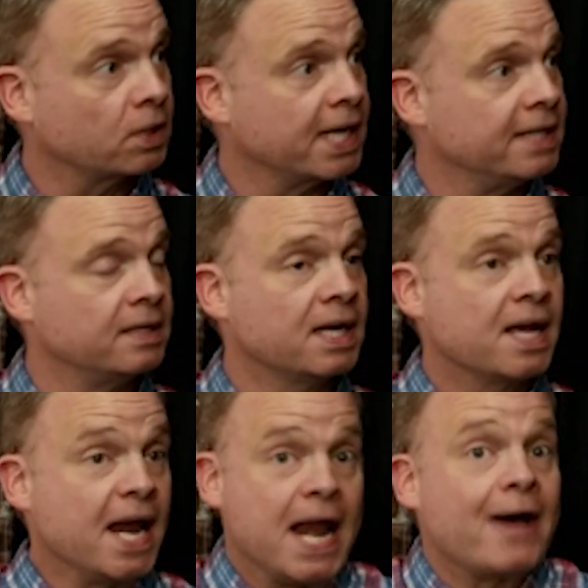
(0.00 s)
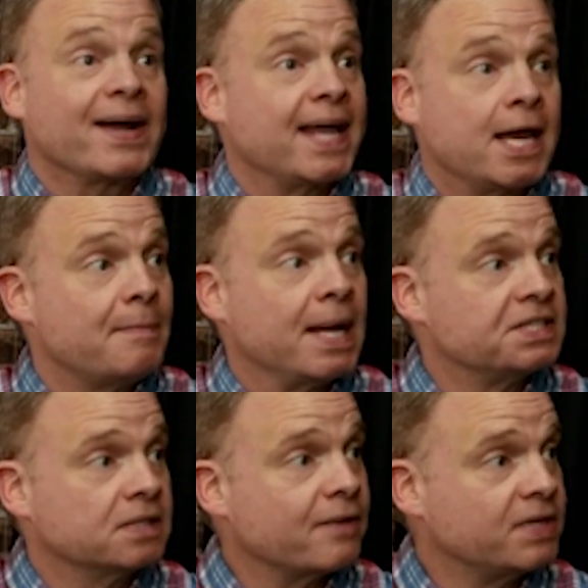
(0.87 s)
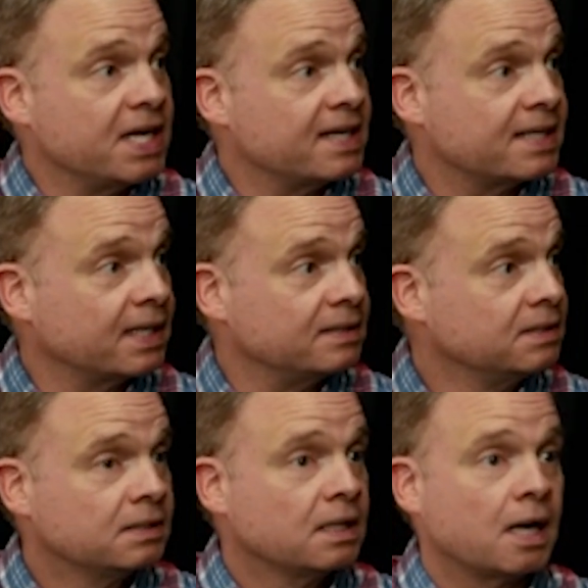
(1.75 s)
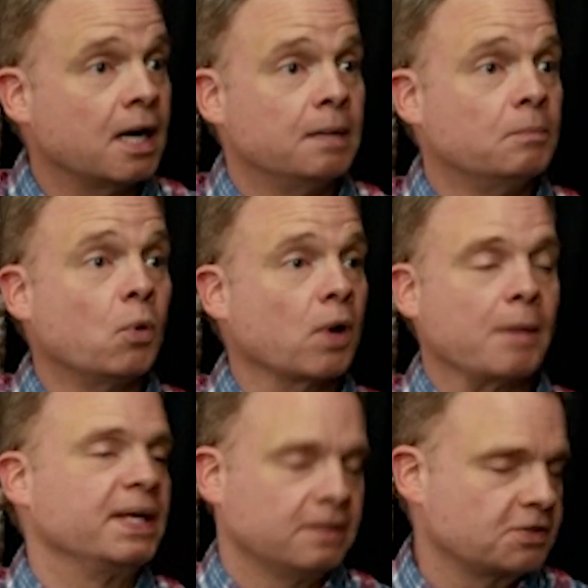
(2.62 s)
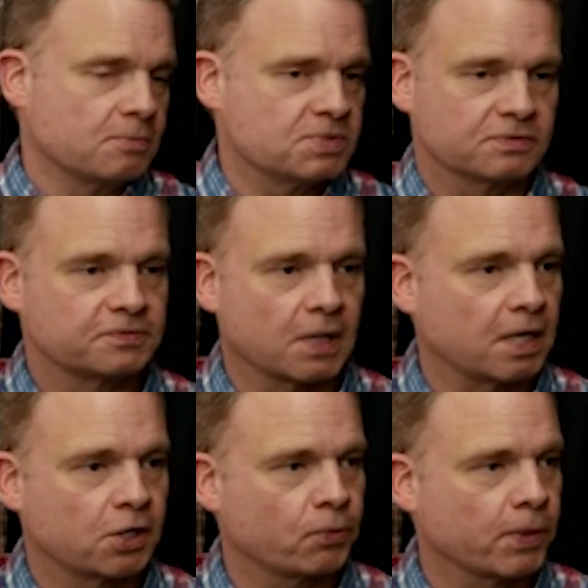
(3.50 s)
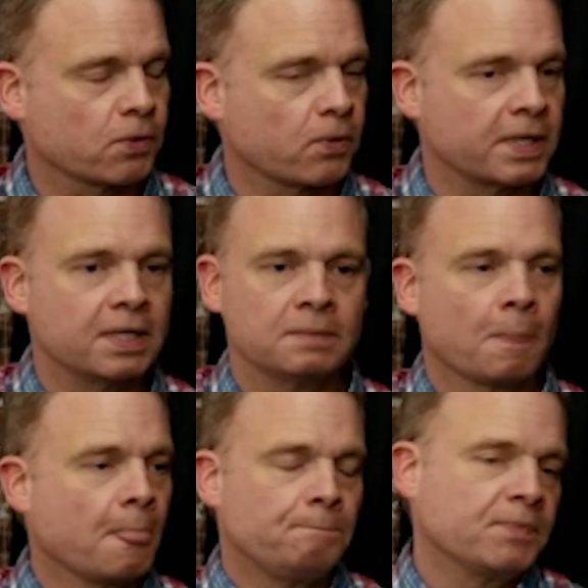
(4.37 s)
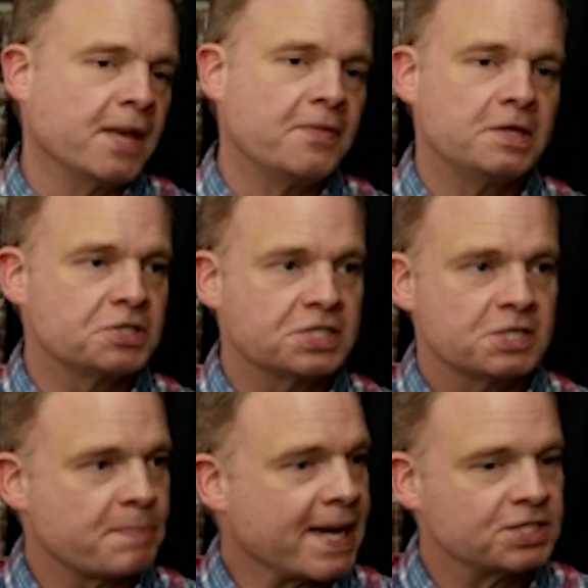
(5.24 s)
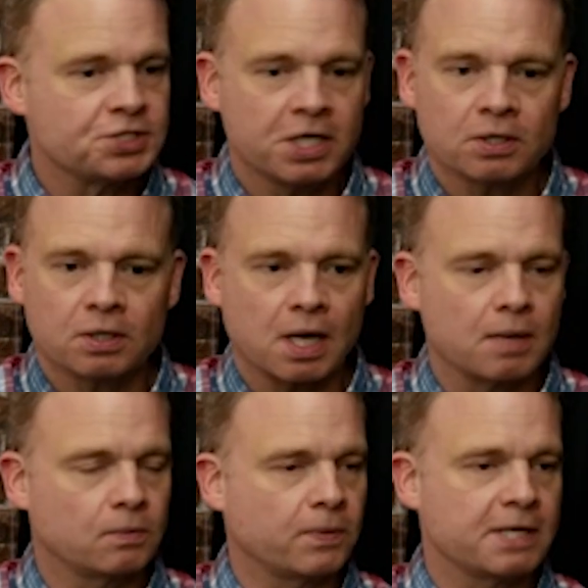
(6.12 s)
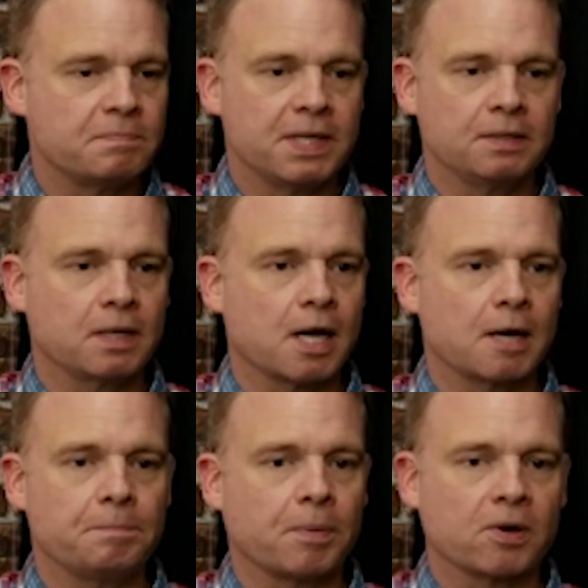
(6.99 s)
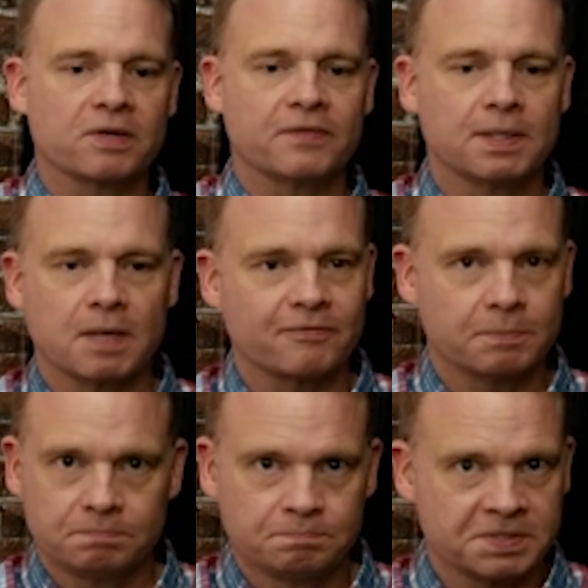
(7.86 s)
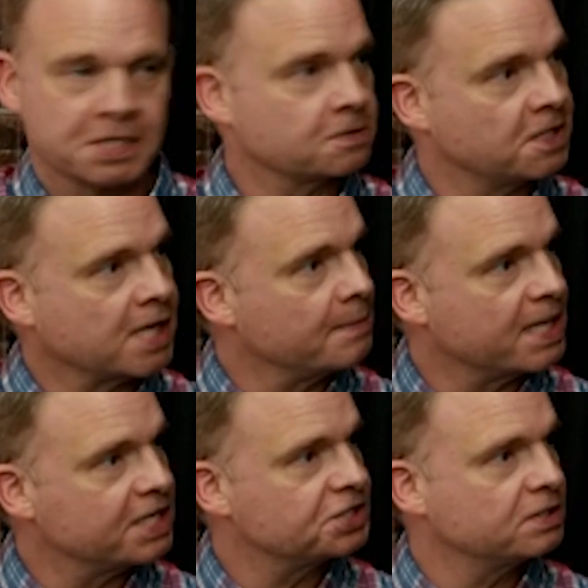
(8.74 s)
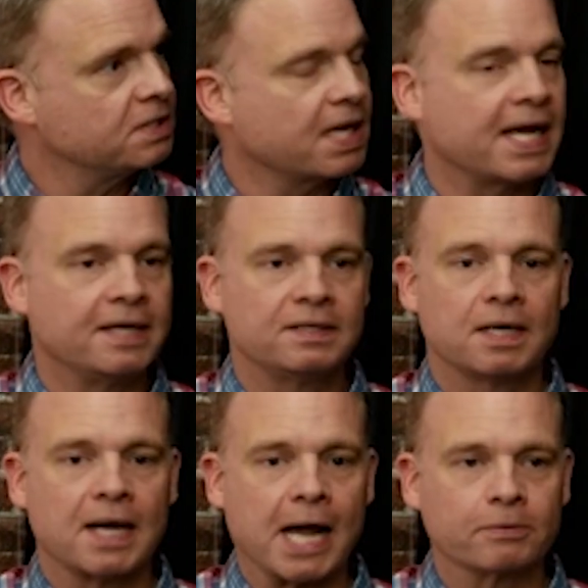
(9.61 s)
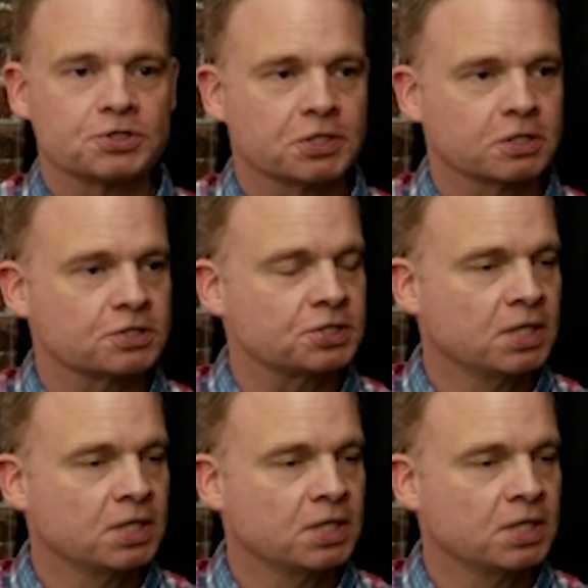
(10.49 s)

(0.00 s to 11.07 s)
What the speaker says: And now I can't imagine loving anything more. I mean, in terms of career oriented. And then just this past year, we had been part of a particular denomination, and our church